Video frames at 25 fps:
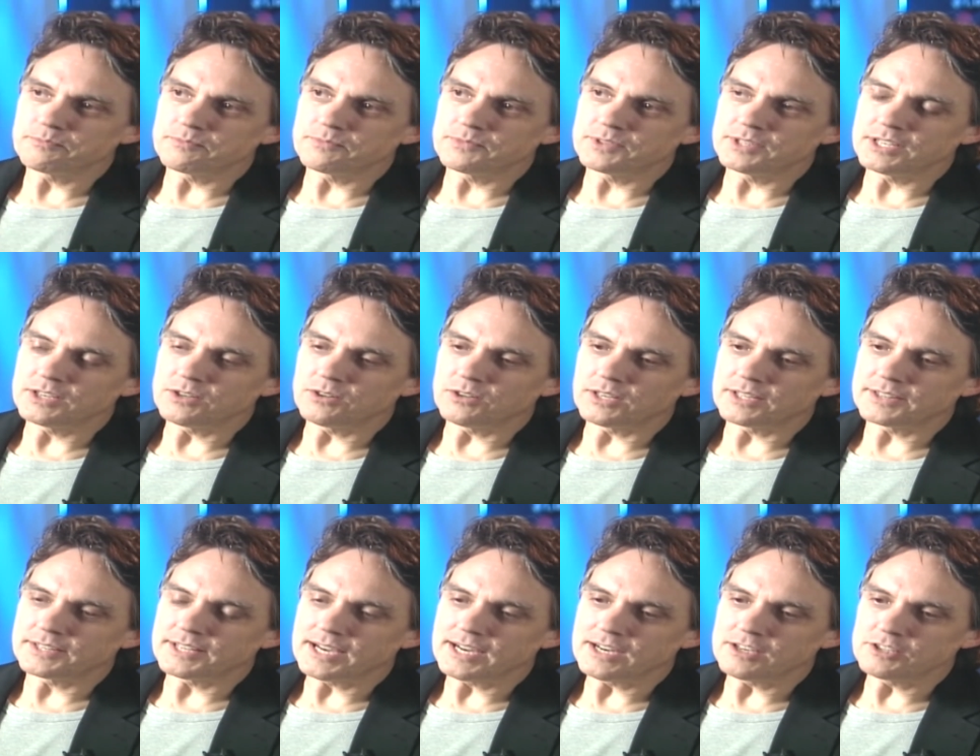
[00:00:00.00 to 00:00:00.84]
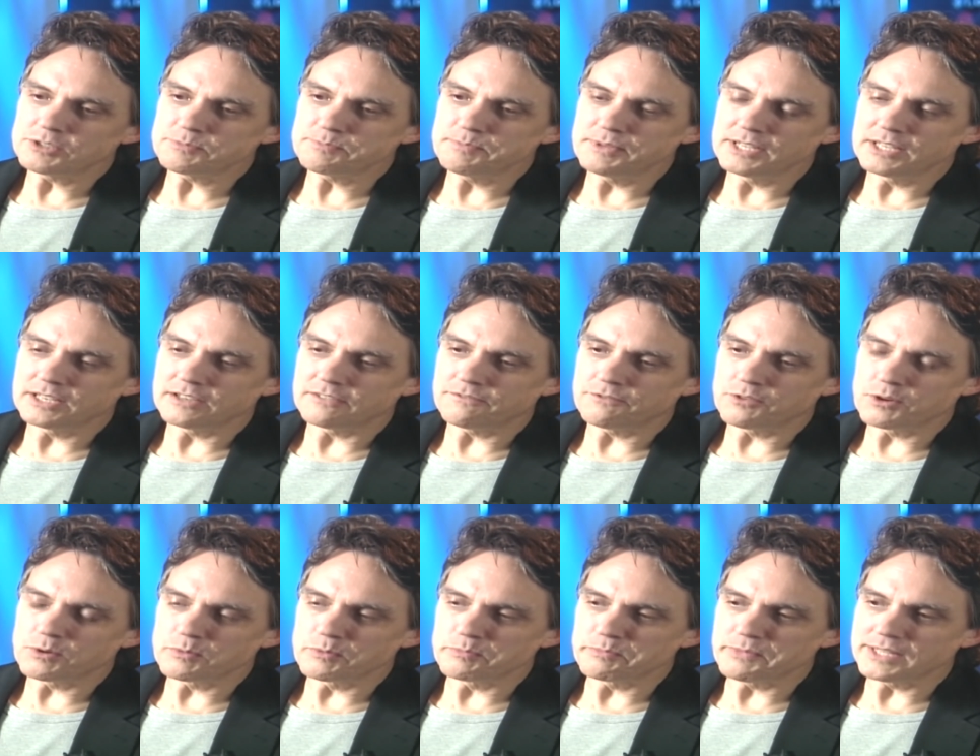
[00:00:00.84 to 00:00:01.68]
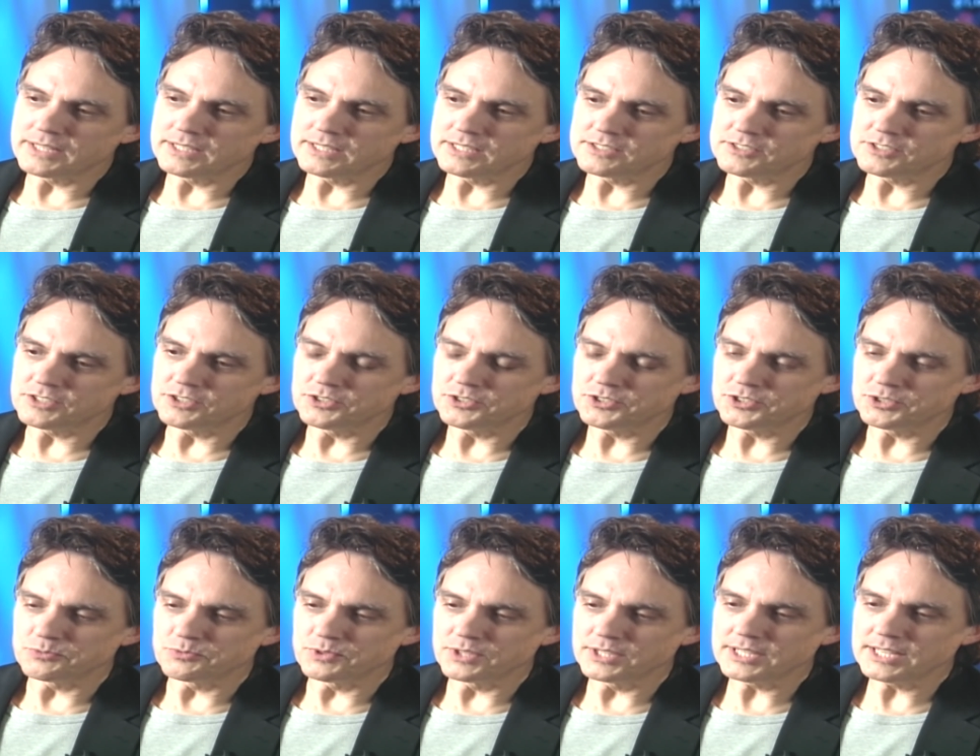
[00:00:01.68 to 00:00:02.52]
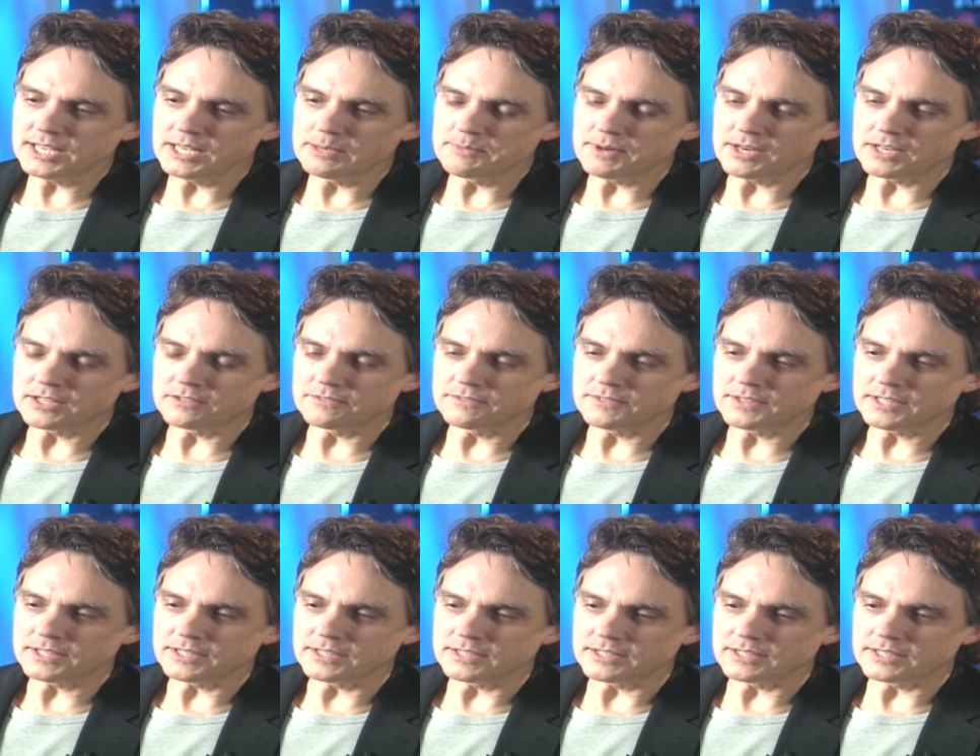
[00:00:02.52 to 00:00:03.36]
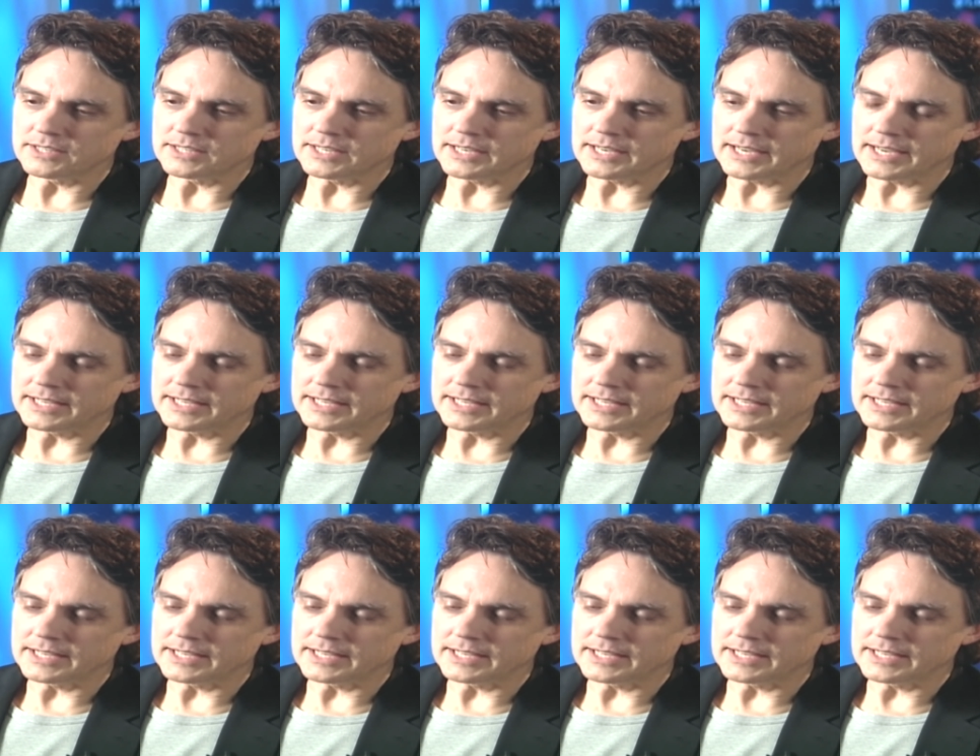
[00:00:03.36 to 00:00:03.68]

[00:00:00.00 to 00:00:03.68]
the, uh, the house being a former mental institution really came out of, uh,